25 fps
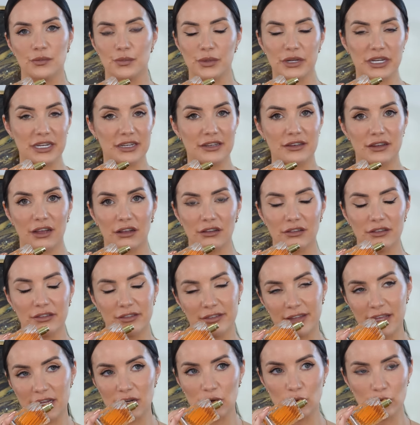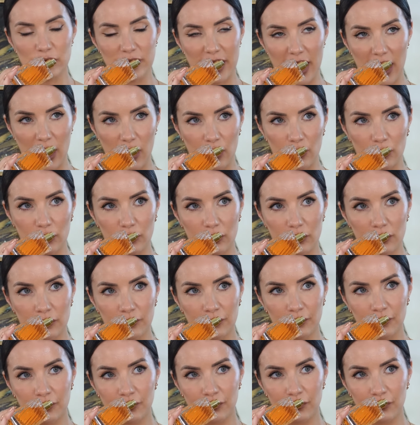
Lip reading: but it does settle down.